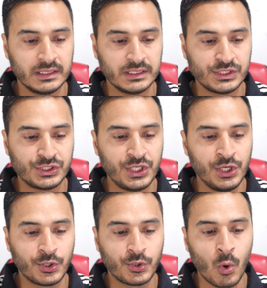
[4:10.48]

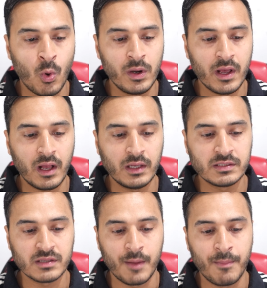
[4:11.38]
she told
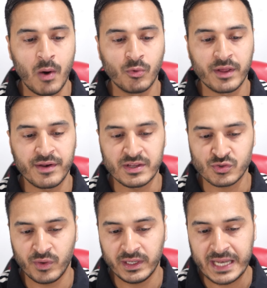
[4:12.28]
us about a
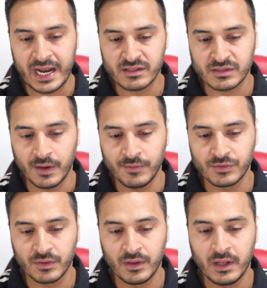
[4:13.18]
restaurant that
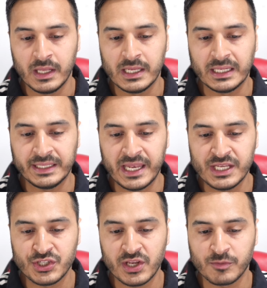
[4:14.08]
serves
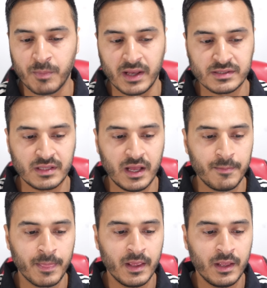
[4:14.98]
delicious
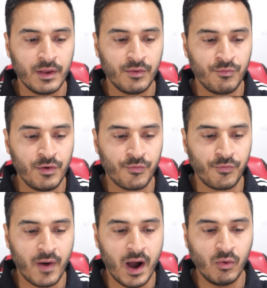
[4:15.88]
pasta. We
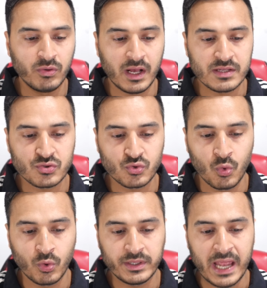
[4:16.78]
found a
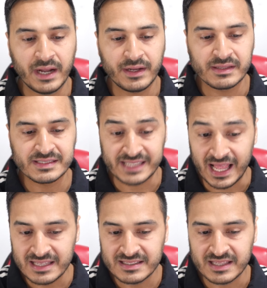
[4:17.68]
store that
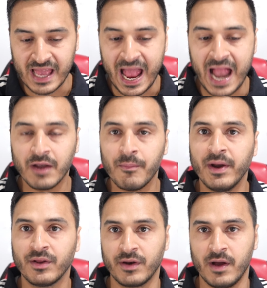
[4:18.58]
sells
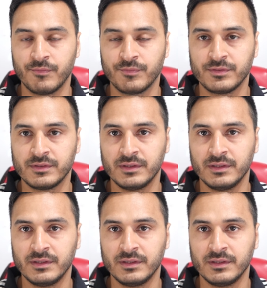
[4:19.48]
handmade crafts.